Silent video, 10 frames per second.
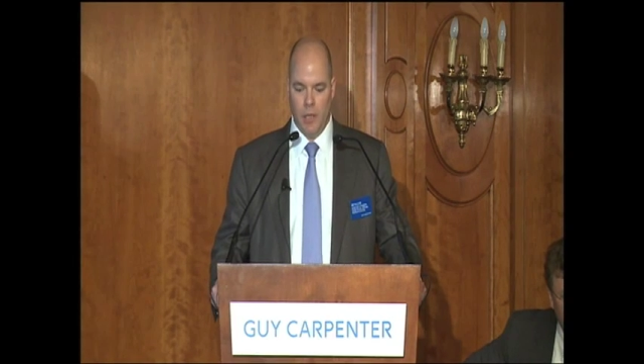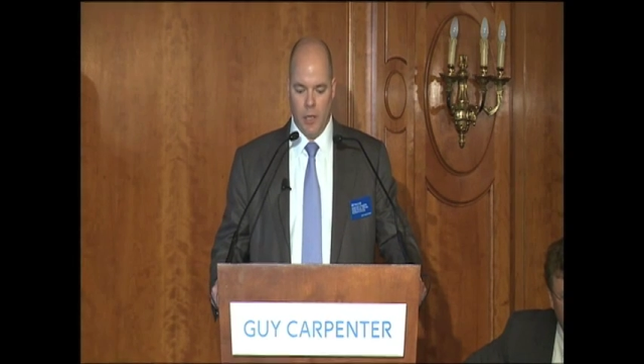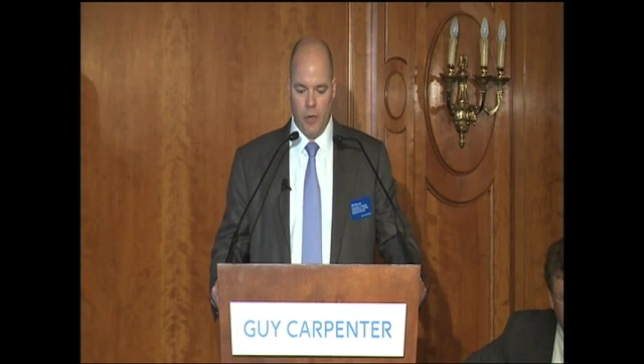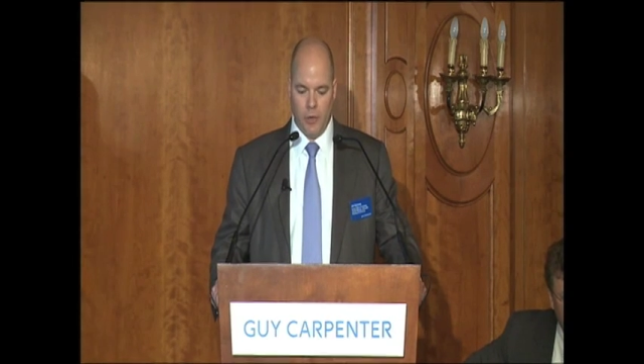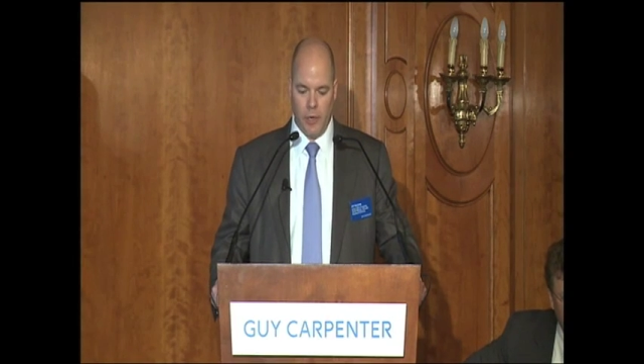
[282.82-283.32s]

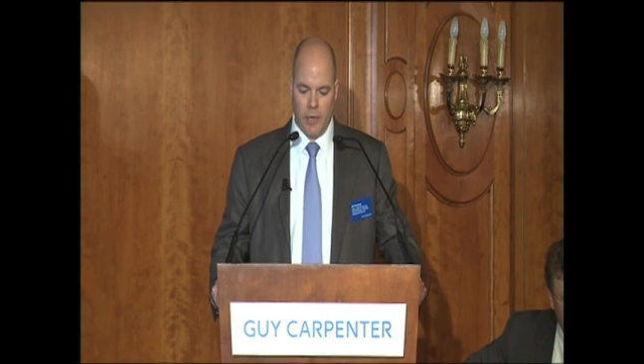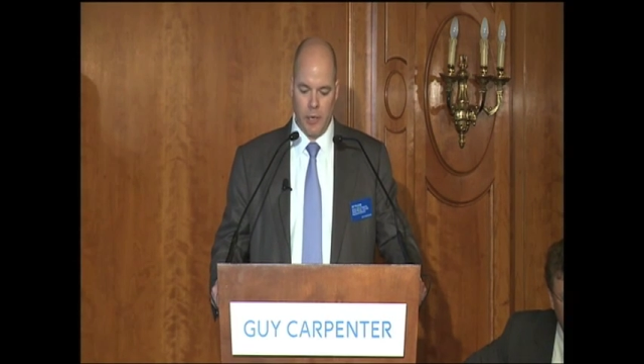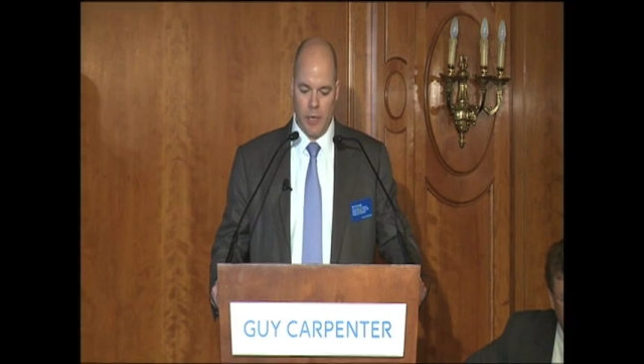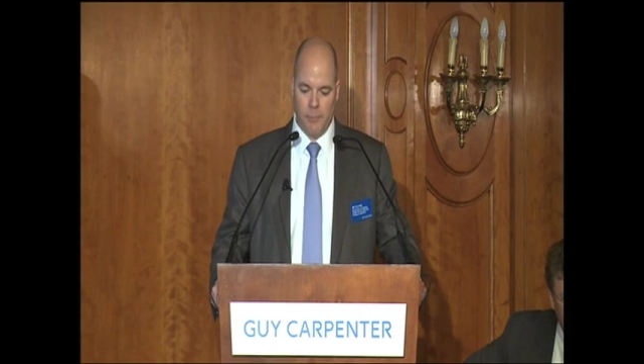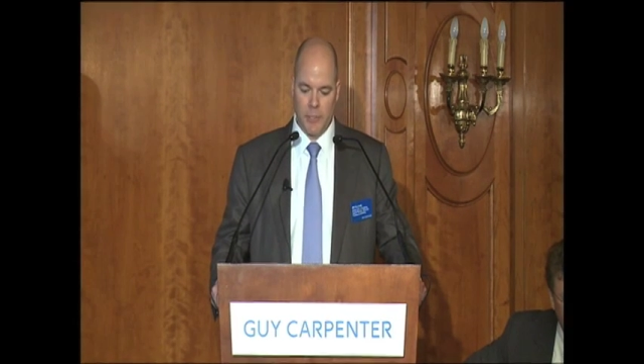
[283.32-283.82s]
and on an
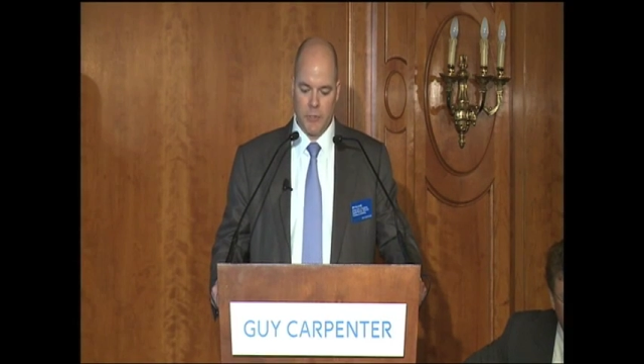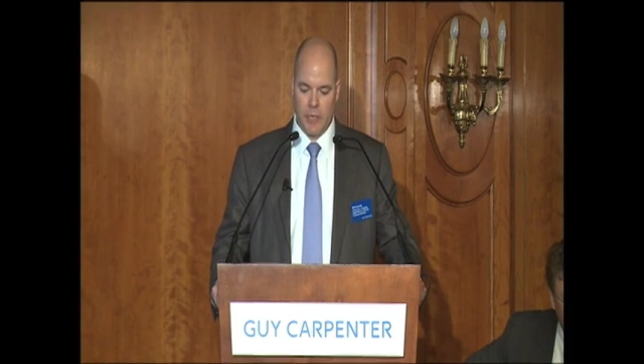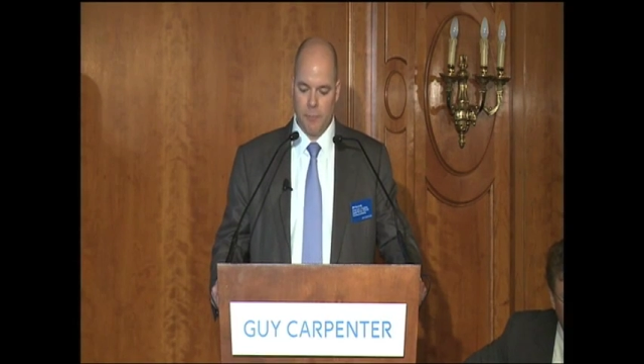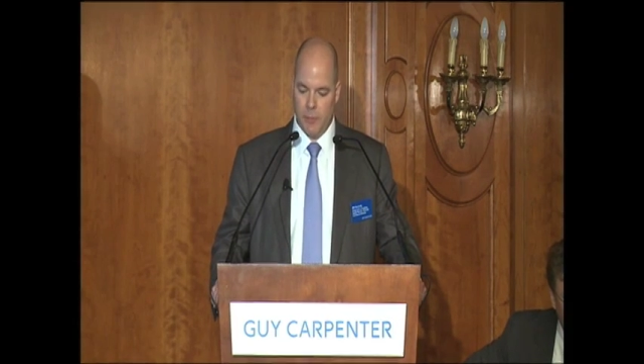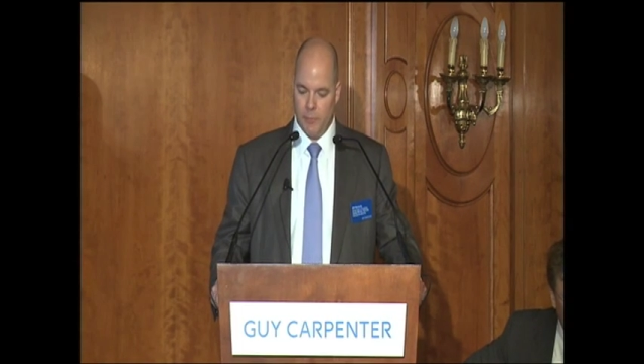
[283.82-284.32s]
economic
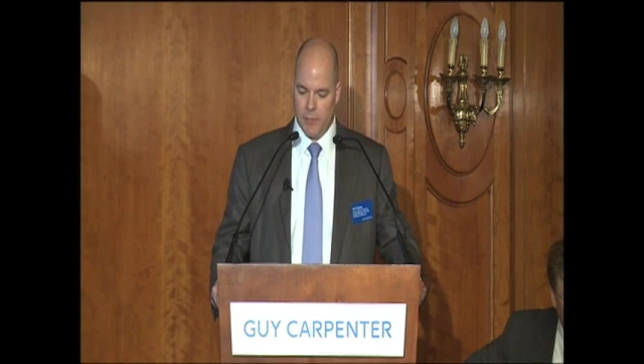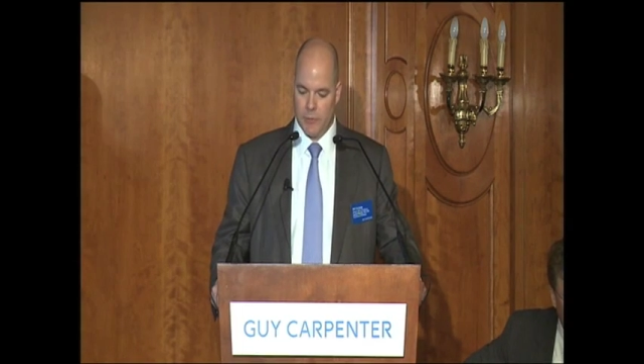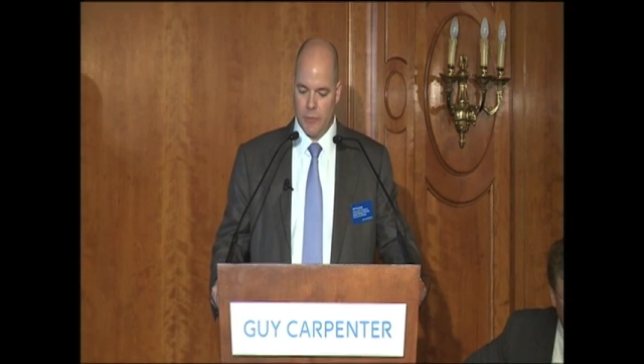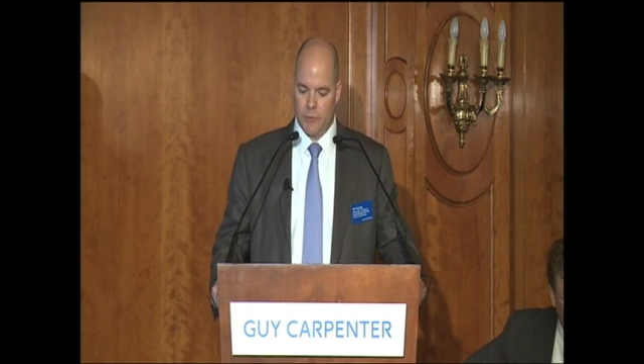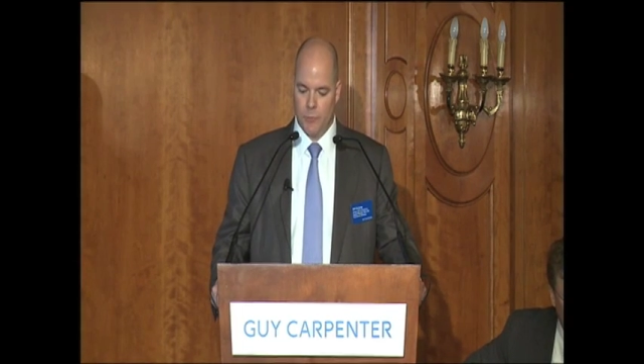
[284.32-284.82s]
segment
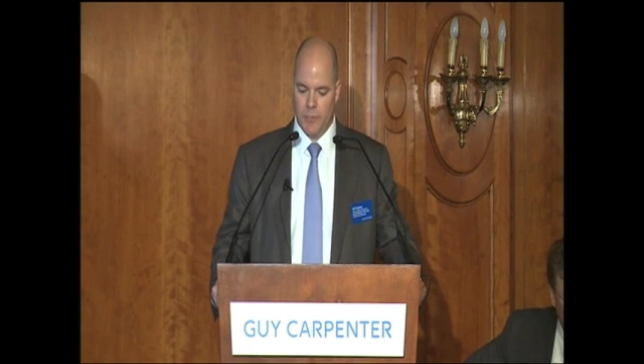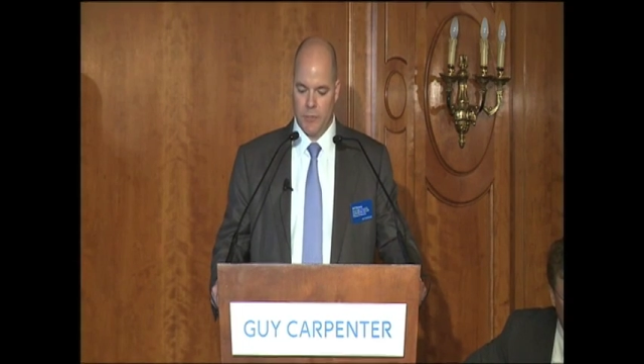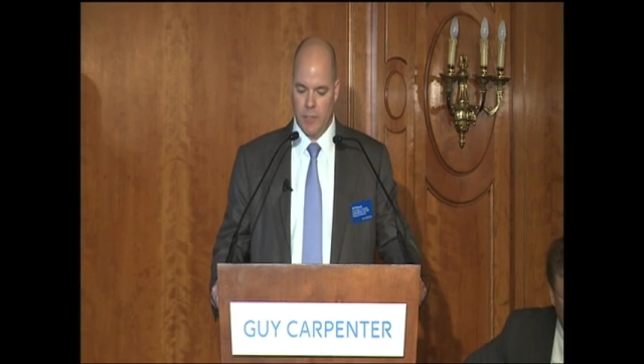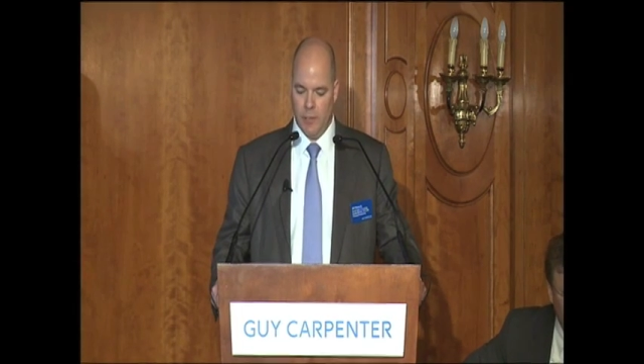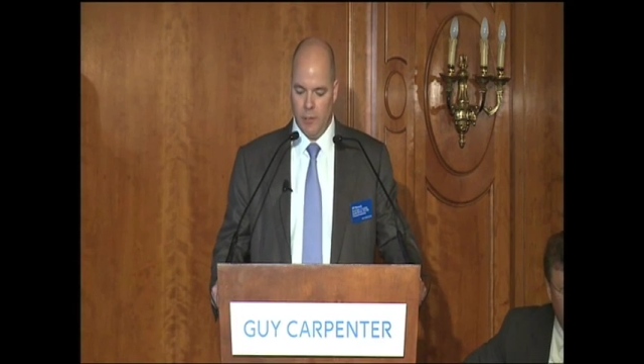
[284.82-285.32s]
basis, we
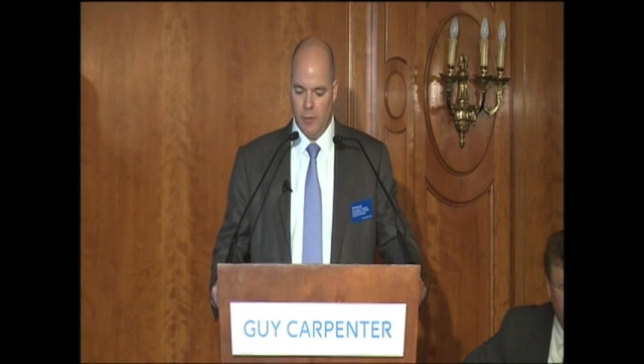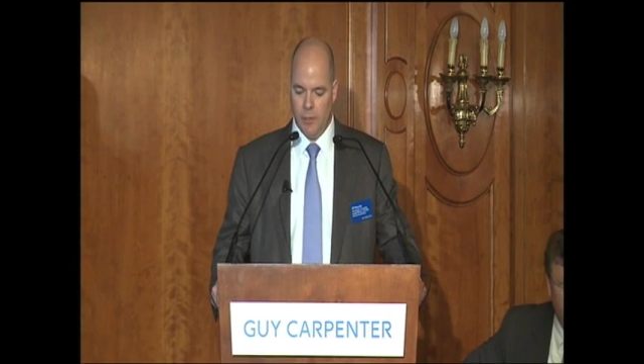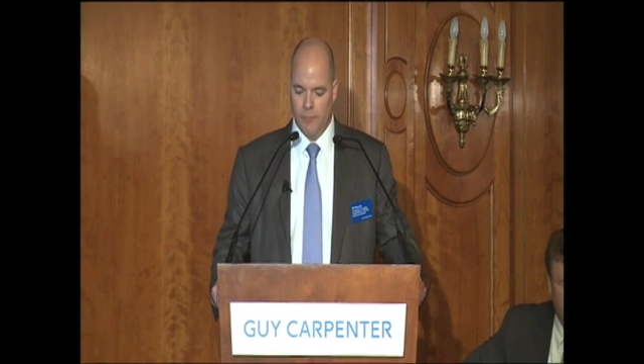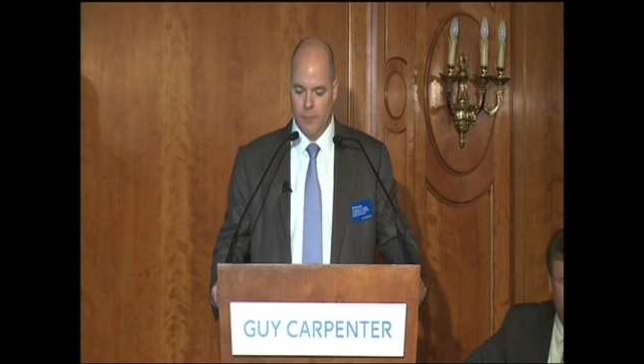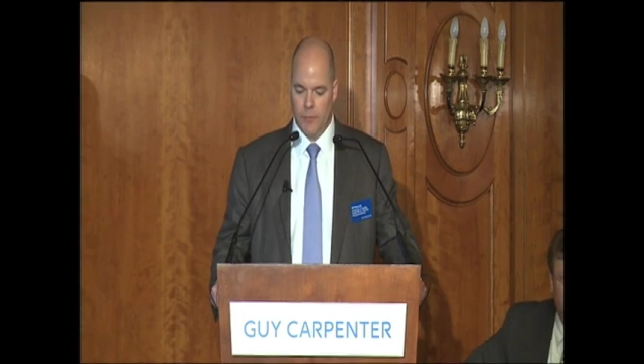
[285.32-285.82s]
see
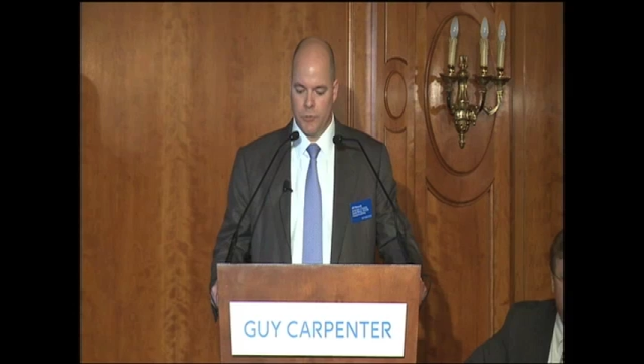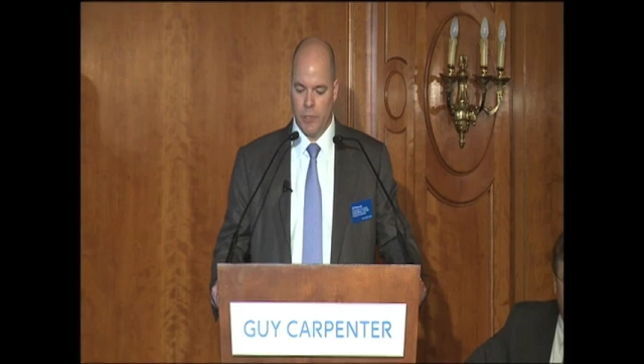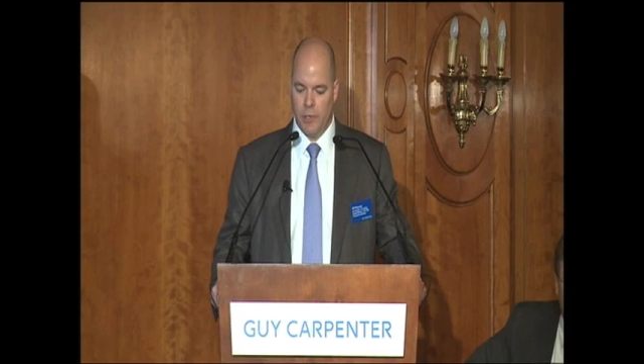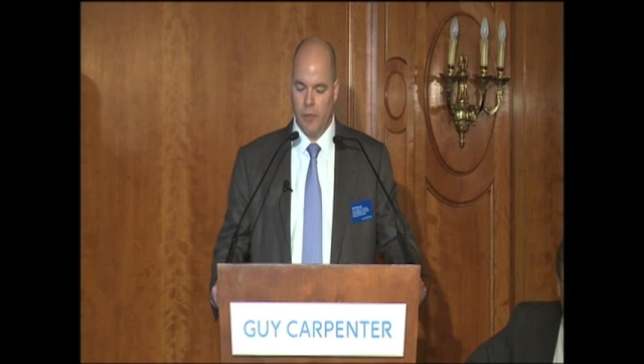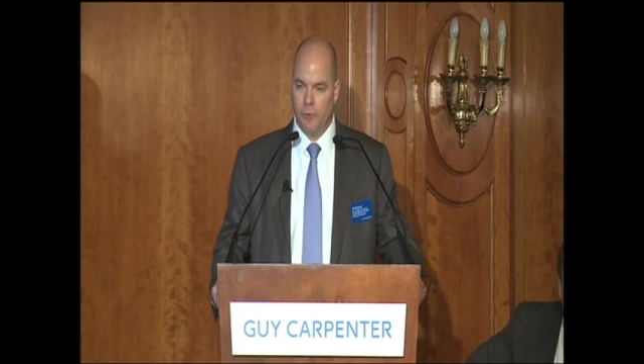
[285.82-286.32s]
inflation
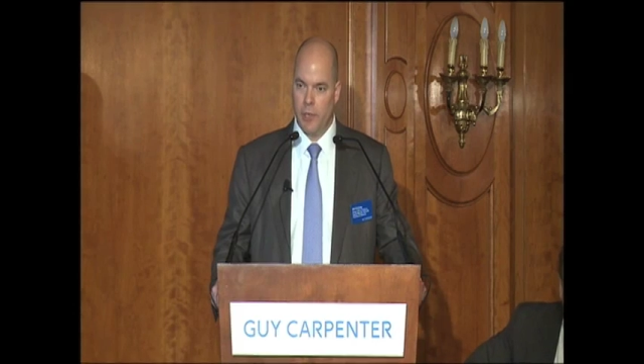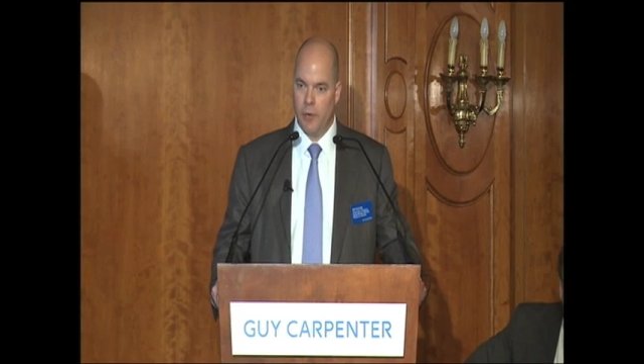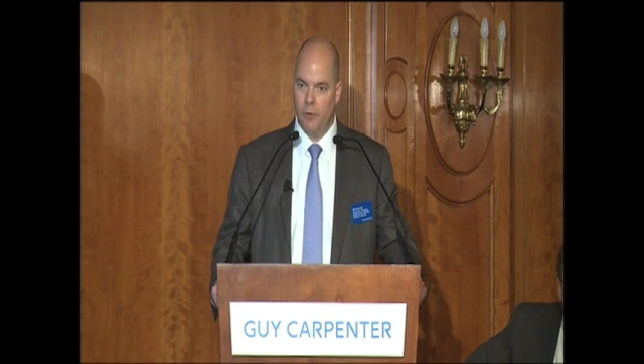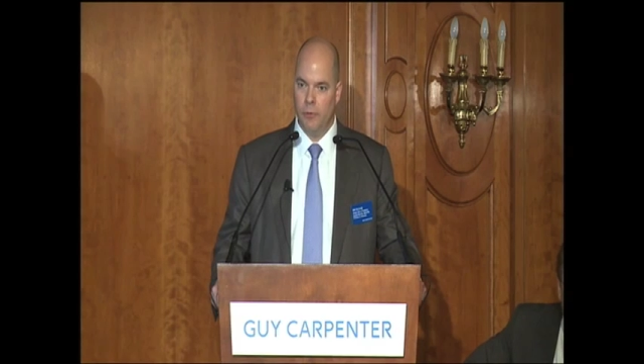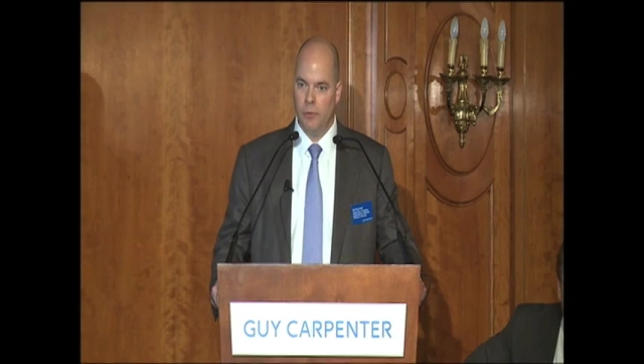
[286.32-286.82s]
in
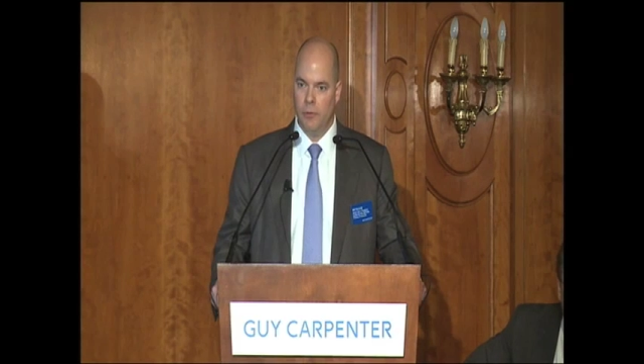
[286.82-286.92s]
healthcare,